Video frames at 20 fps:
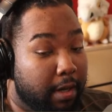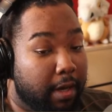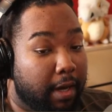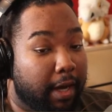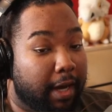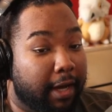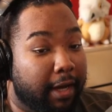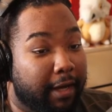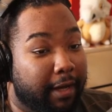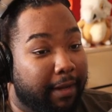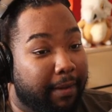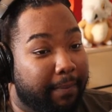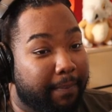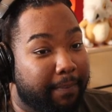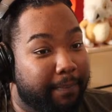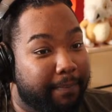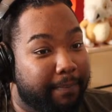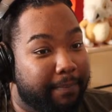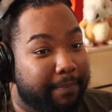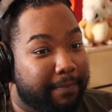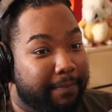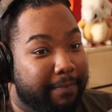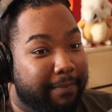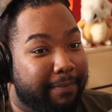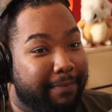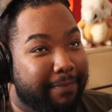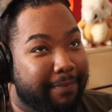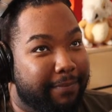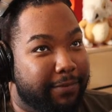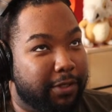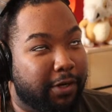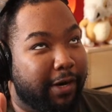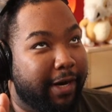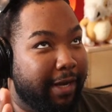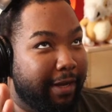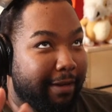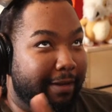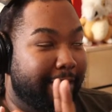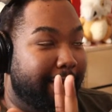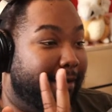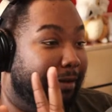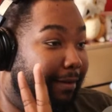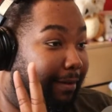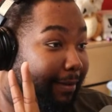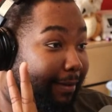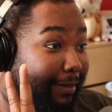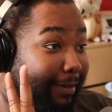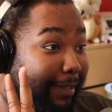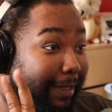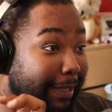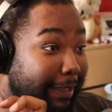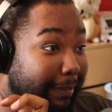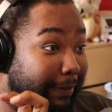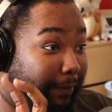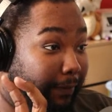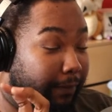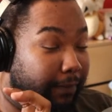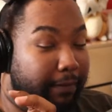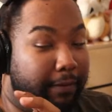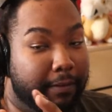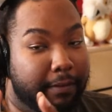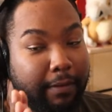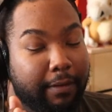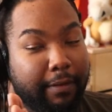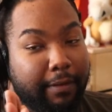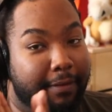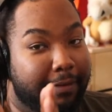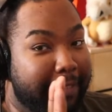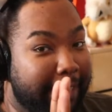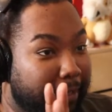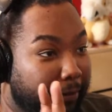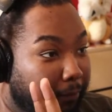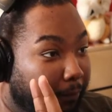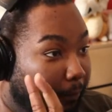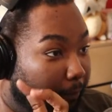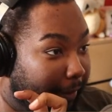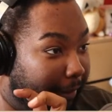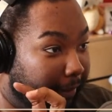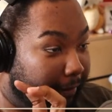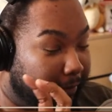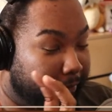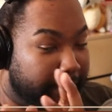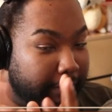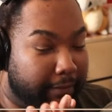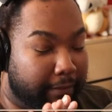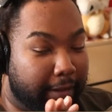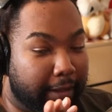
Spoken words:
Um, sorry, killed, dealt with,